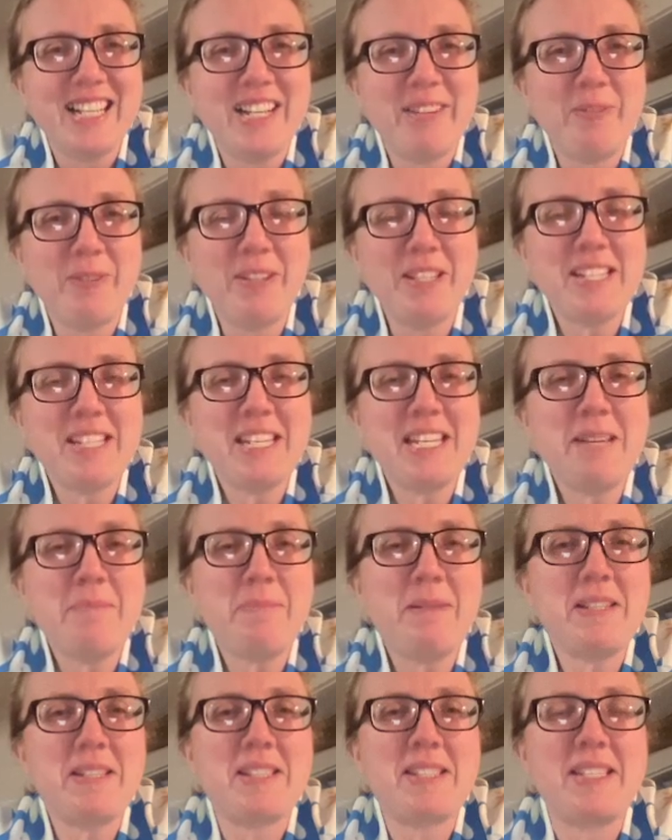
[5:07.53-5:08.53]
Well, this can't
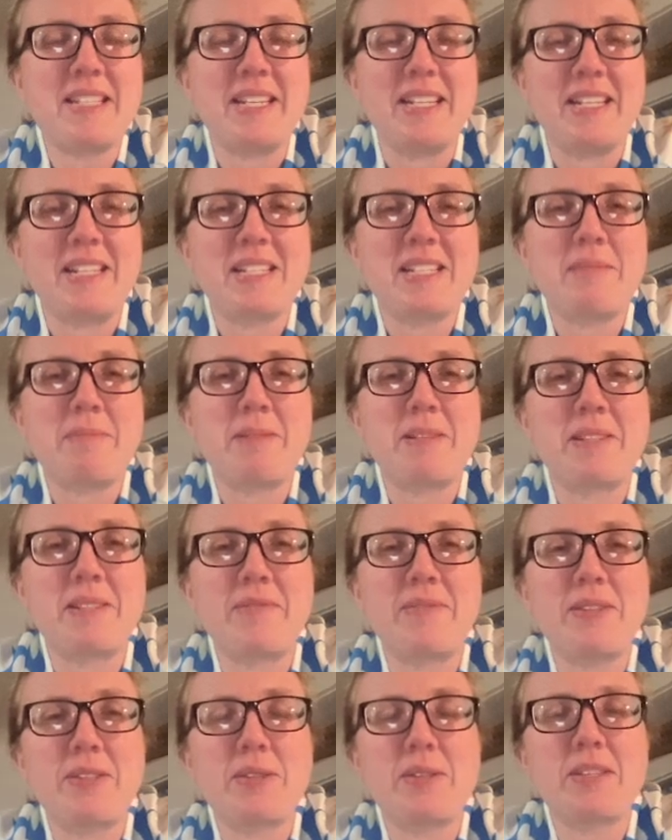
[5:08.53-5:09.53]
be 6, because
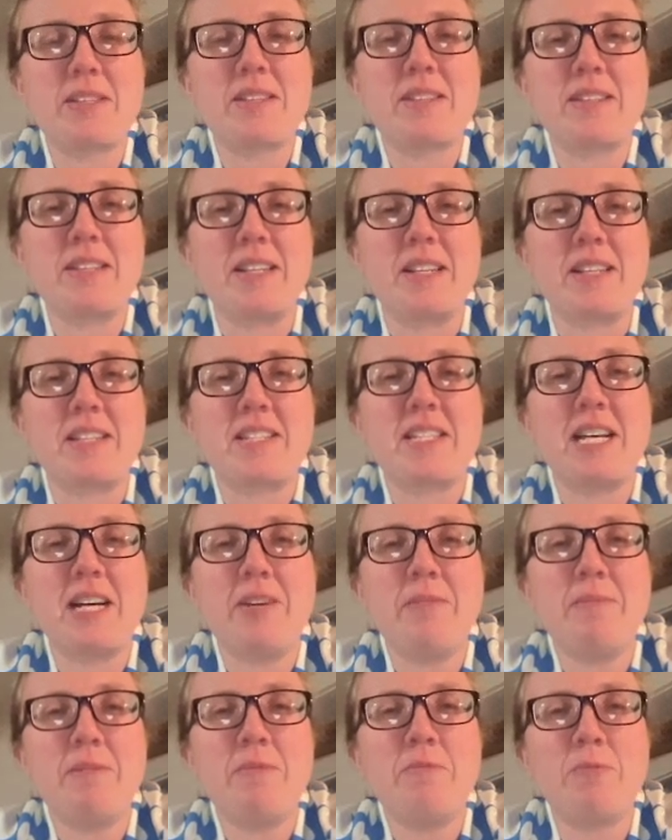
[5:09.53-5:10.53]
if this was a 6, that
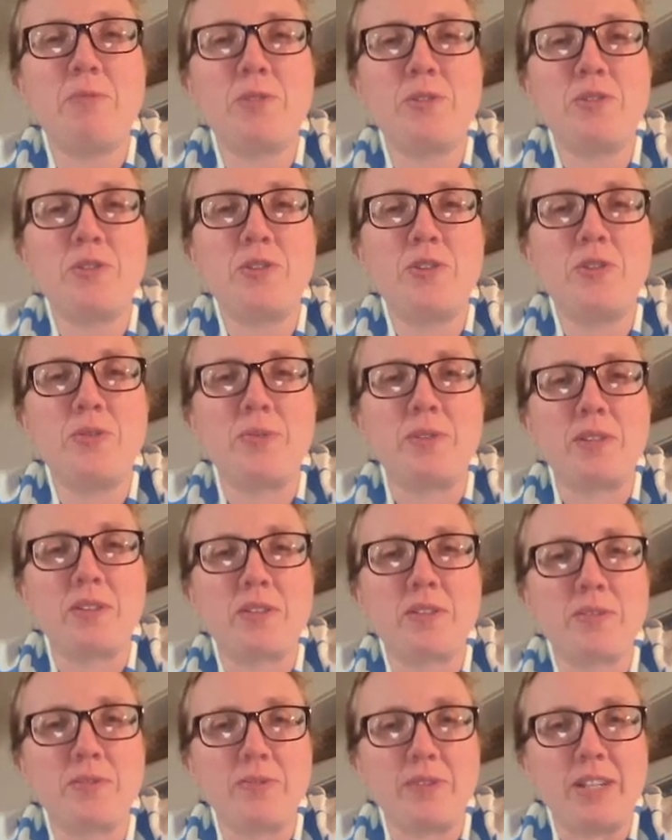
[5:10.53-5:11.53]
would be 1, 2, and
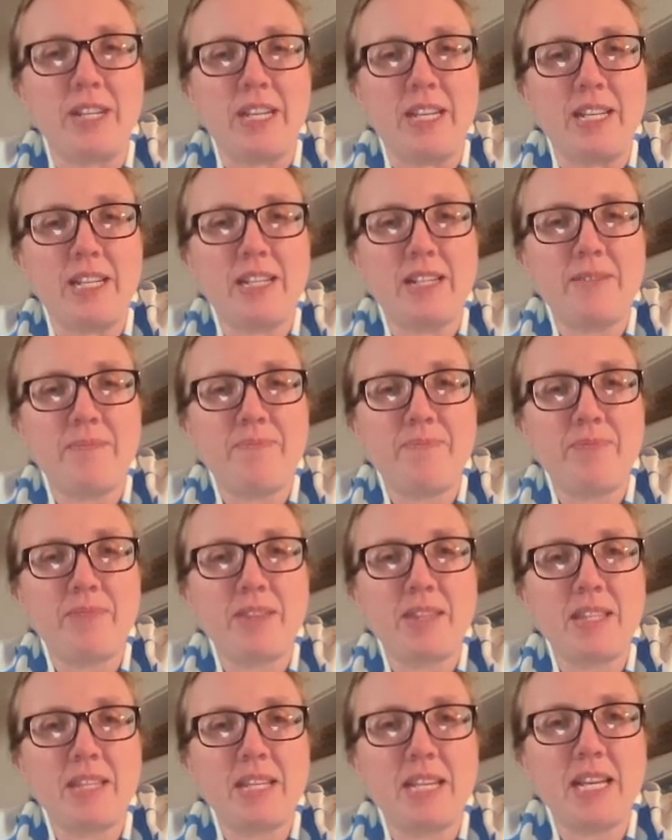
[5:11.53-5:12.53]
3.
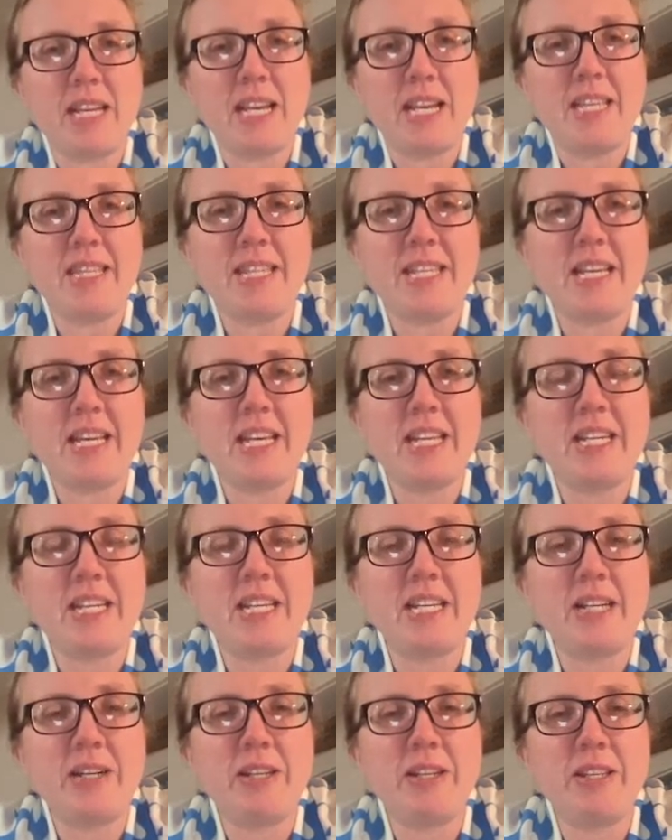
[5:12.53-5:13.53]
And
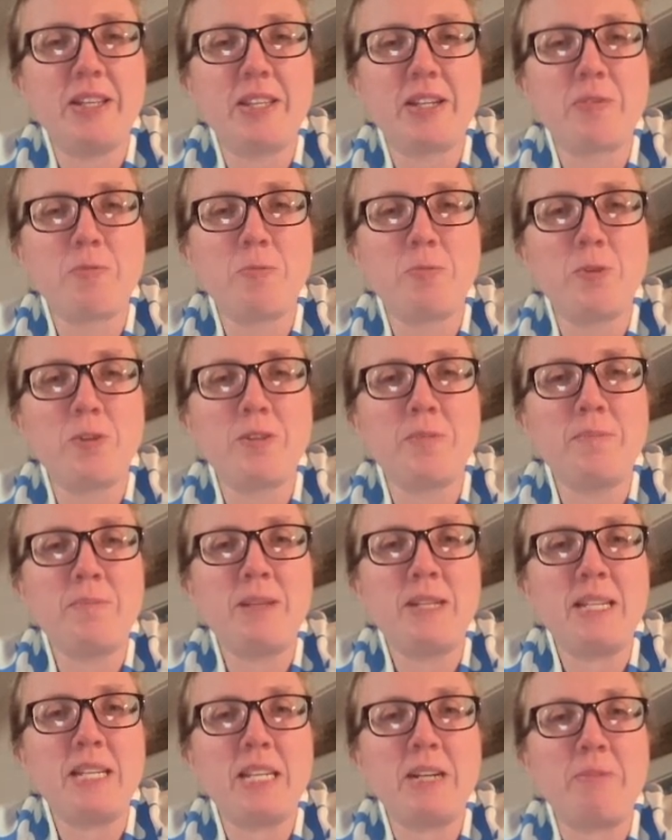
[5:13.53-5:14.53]
then there wouldn't
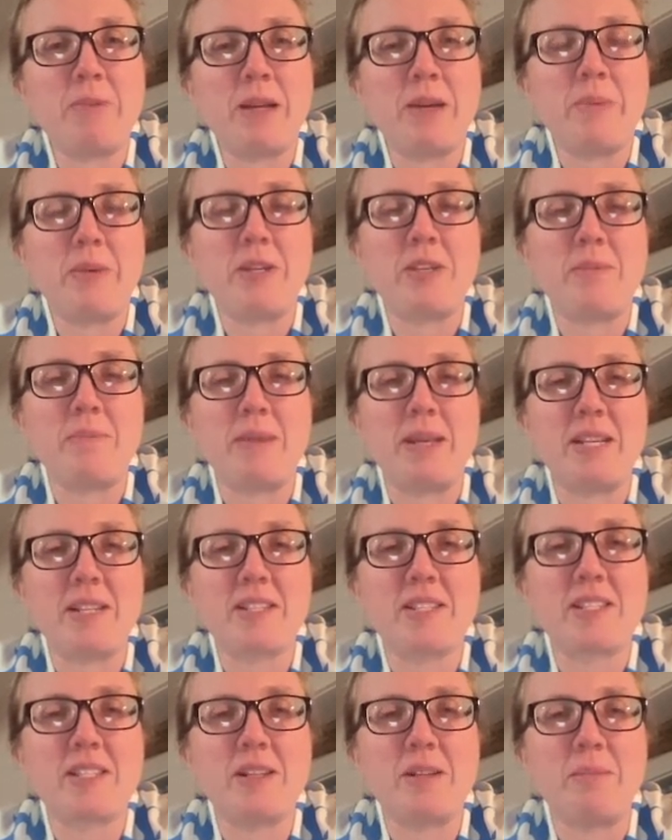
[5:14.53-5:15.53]
be any way we could make a
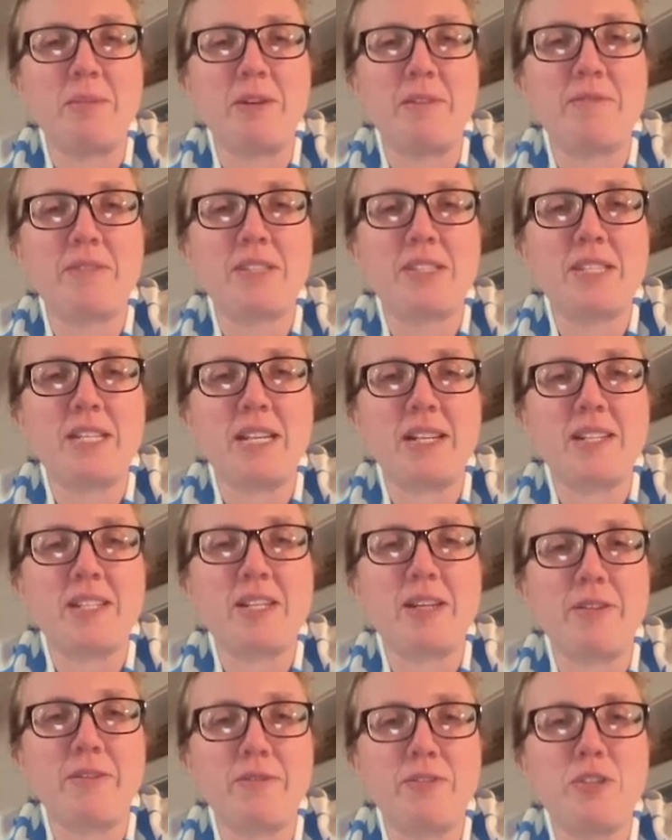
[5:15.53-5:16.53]
sum of
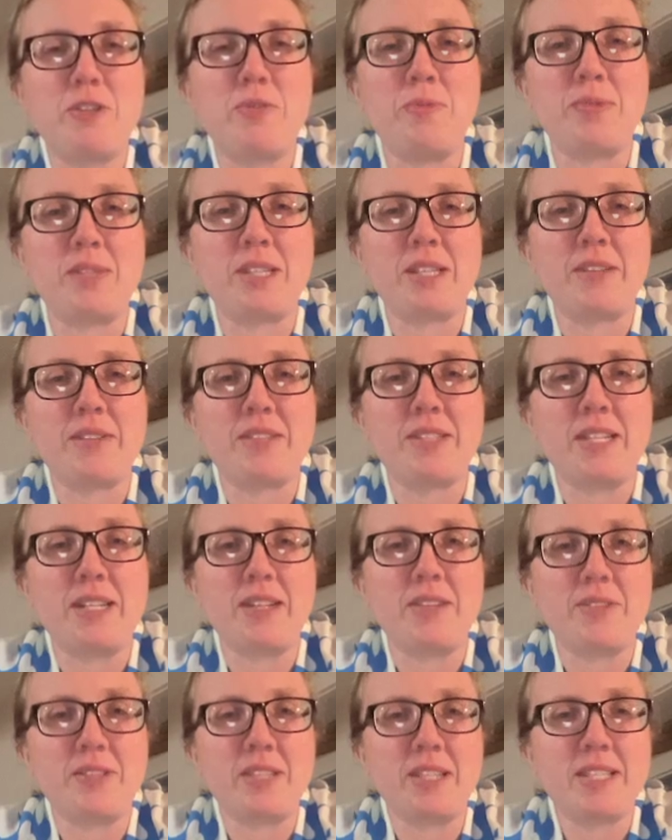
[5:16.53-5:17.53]
6 out of 2 cells
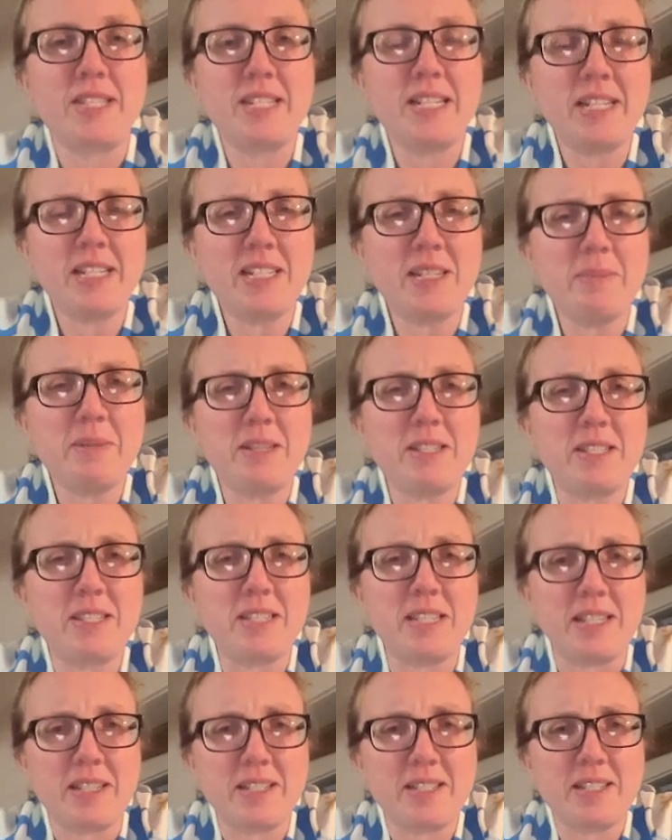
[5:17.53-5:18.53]
there. So that's not going to be a
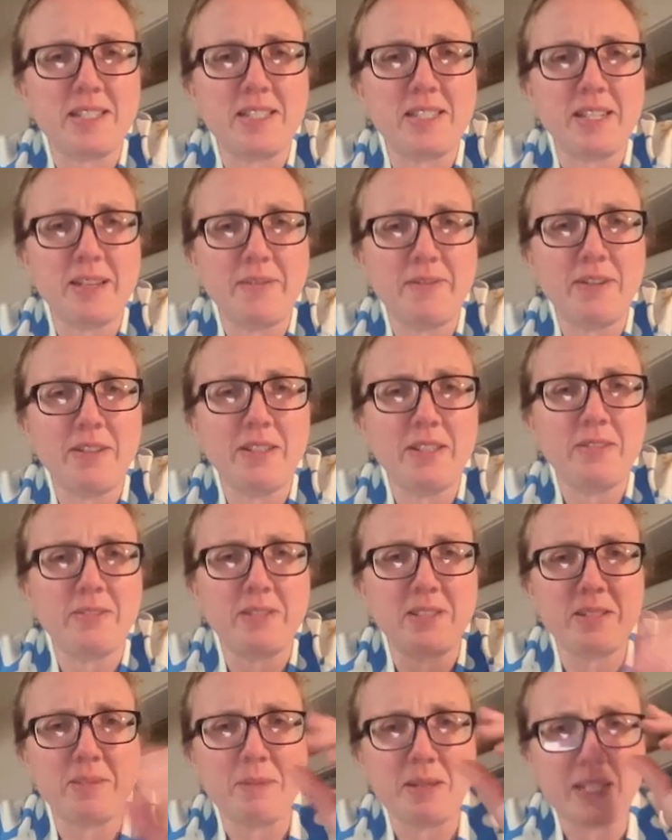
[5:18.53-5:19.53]
6. That's definitely
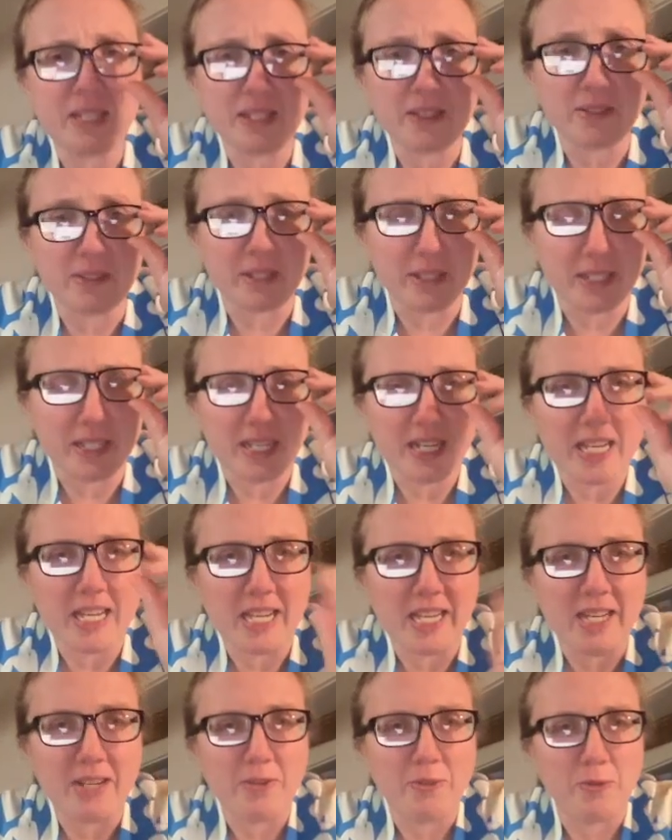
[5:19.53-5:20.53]
going to be either an
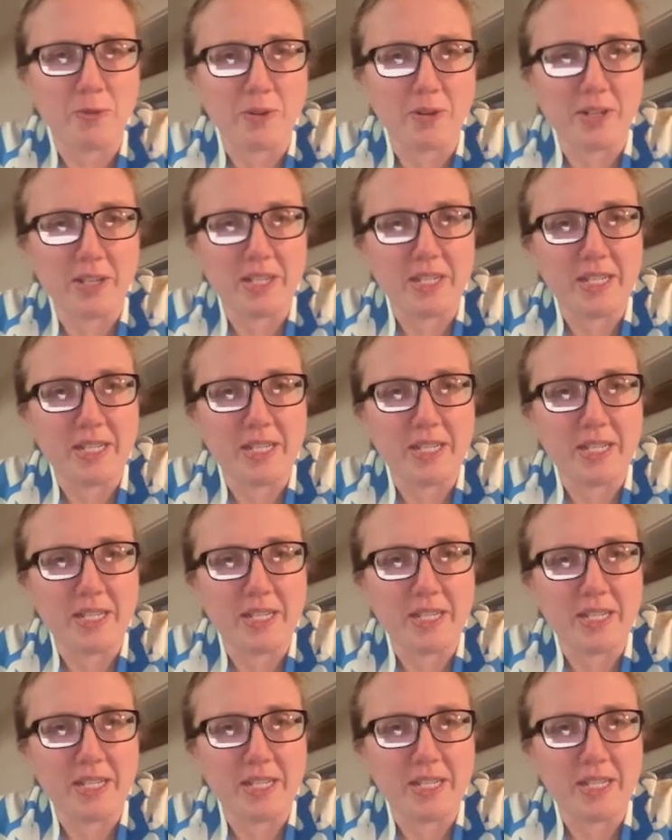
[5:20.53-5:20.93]
8 or a